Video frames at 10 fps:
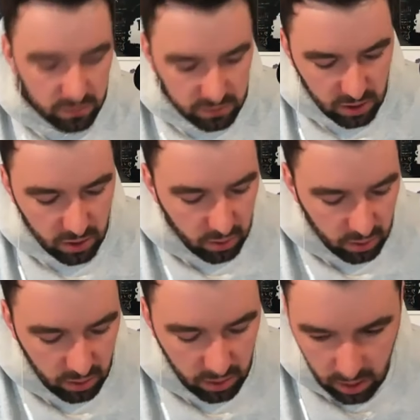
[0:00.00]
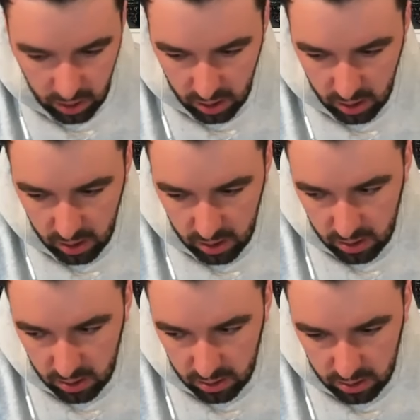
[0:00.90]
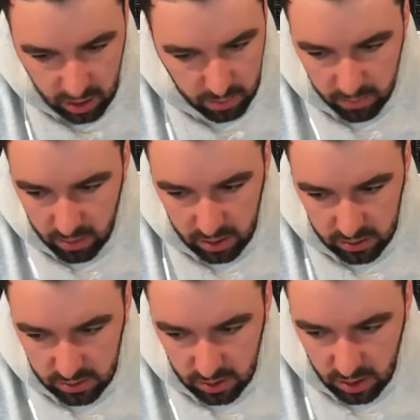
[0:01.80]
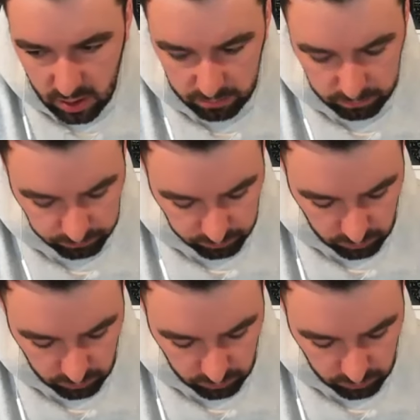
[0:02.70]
So, uh, yeah, it's um,